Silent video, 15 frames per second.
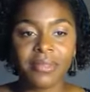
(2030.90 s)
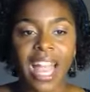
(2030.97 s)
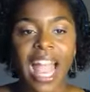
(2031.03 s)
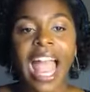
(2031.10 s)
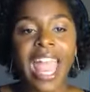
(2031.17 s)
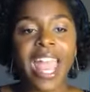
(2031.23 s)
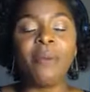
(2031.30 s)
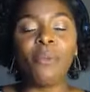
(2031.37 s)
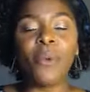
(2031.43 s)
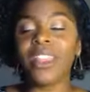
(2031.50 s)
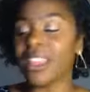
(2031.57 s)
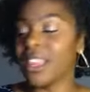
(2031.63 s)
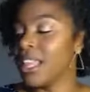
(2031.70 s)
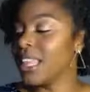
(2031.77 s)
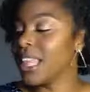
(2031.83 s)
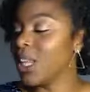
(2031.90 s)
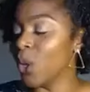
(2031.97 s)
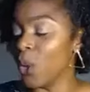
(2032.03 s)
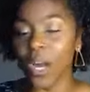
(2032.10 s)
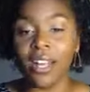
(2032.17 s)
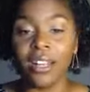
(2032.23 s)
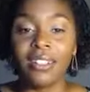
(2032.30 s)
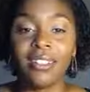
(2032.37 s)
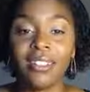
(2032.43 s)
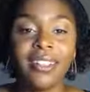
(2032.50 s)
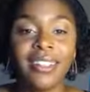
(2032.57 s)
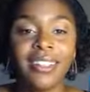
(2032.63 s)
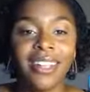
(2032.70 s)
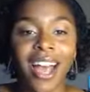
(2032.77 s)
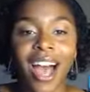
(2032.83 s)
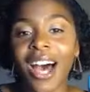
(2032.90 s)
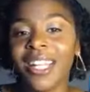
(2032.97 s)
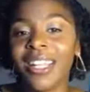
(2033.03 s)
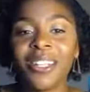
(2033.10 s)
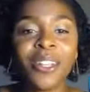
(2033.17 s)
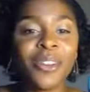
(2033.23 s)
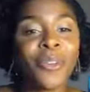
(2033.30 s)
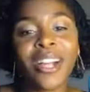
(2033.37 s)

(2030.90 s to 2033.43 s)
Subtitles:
I am with the Lord. The